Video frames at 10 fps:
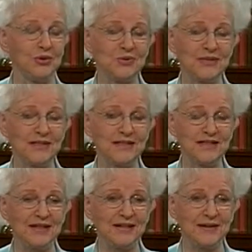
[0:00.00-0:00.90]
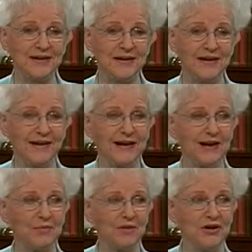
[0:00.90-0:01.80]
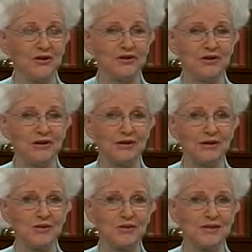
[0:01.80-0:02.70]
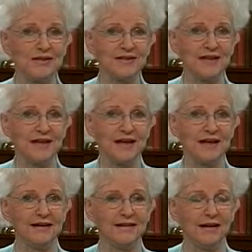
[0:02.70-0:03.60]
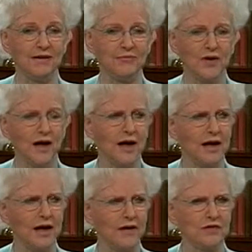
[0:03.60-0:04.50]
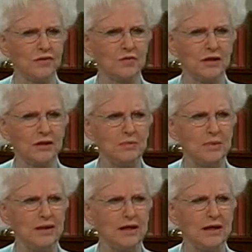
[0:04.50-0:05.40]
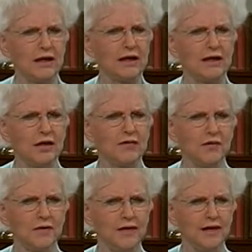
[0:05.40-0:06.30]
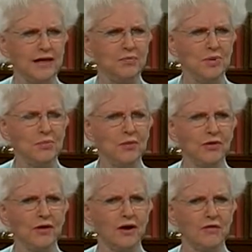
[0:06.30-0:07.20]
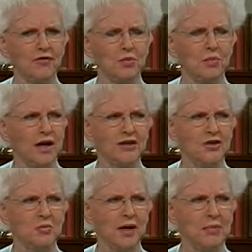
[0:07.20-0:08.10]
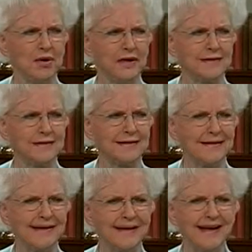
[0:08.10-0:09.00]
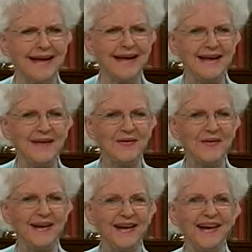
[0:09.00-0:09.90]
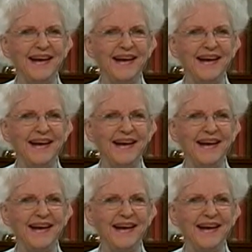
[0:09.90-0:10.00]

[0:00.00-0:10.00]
just here among you theologians, and I have to really be careful to keep up with all of you, but I do my best. Anyway,